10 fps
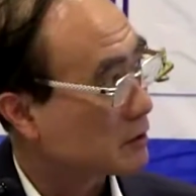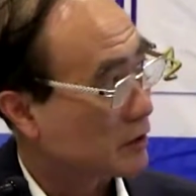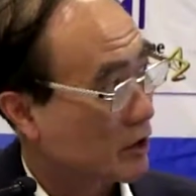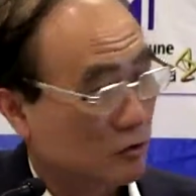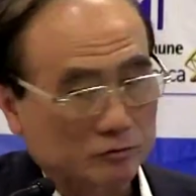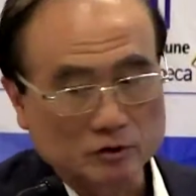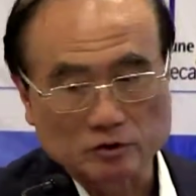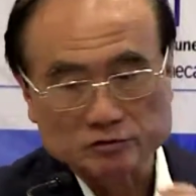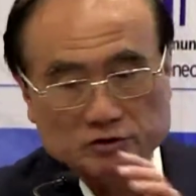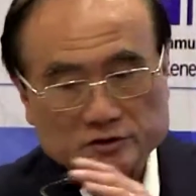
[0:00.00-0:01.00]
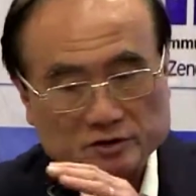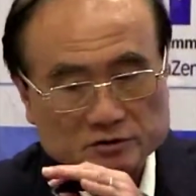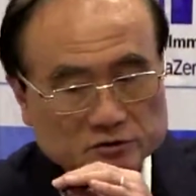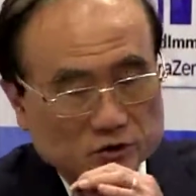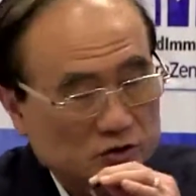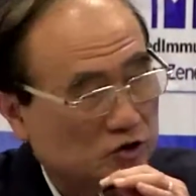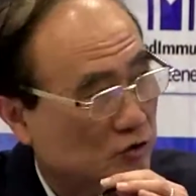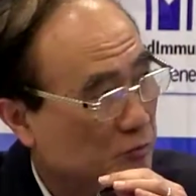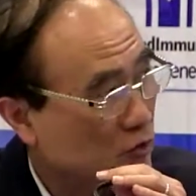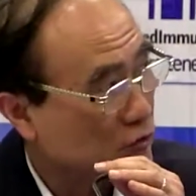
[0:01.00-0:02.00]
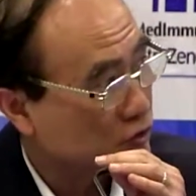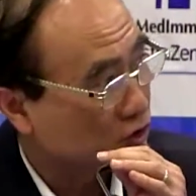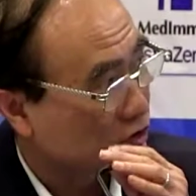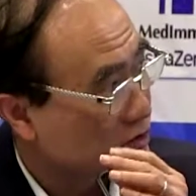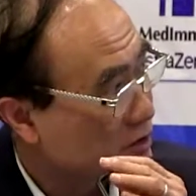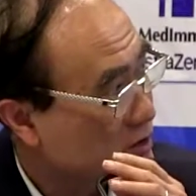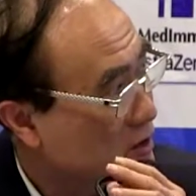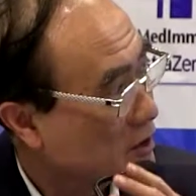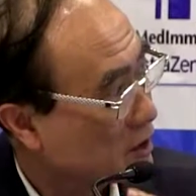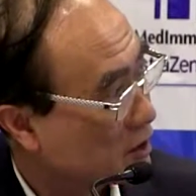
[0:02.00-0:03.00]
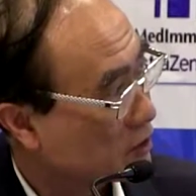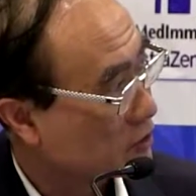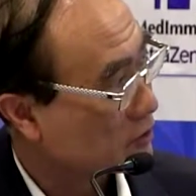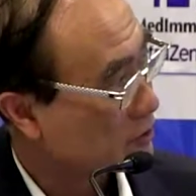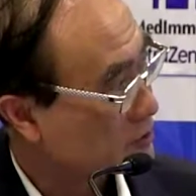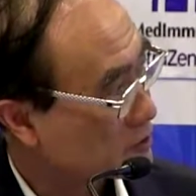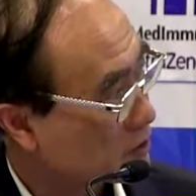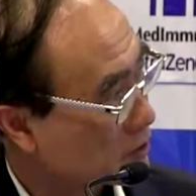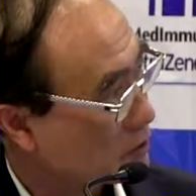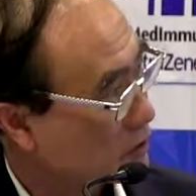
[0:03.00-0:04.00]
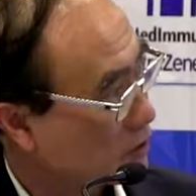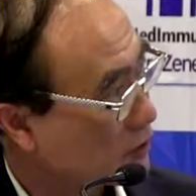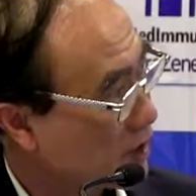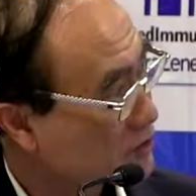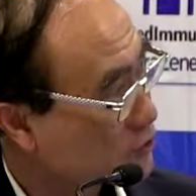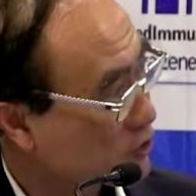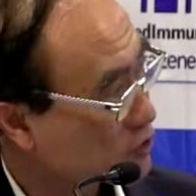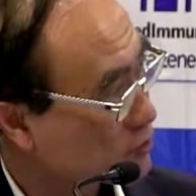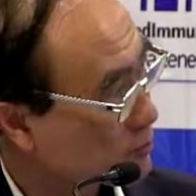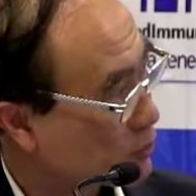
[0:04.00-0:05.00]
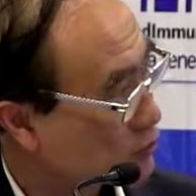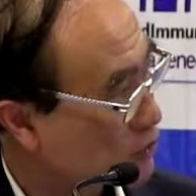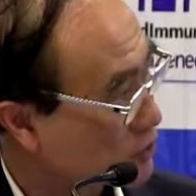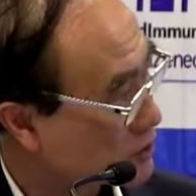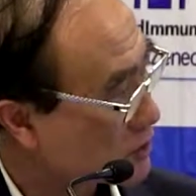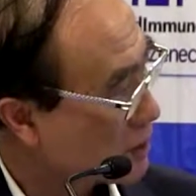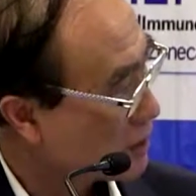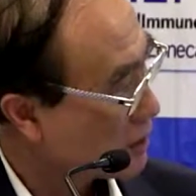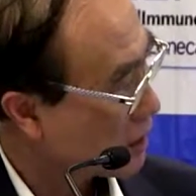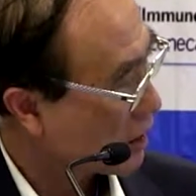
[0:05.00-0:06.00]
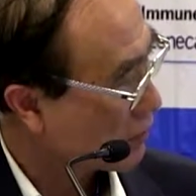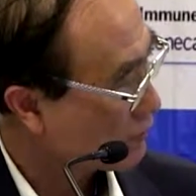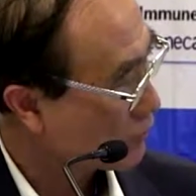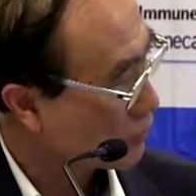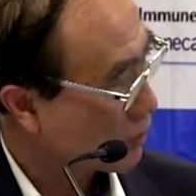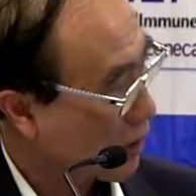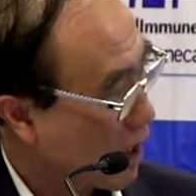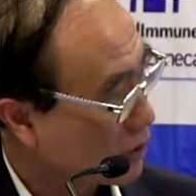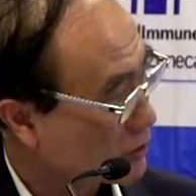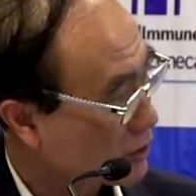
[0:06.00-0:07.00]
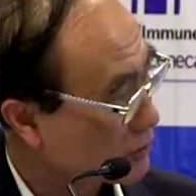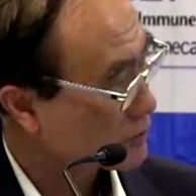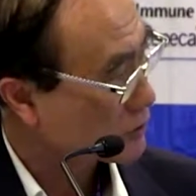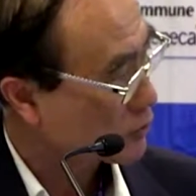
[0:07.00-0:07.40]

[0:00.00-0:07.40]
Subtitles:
all these are structured proteins. And the non-structured proteins are for RNA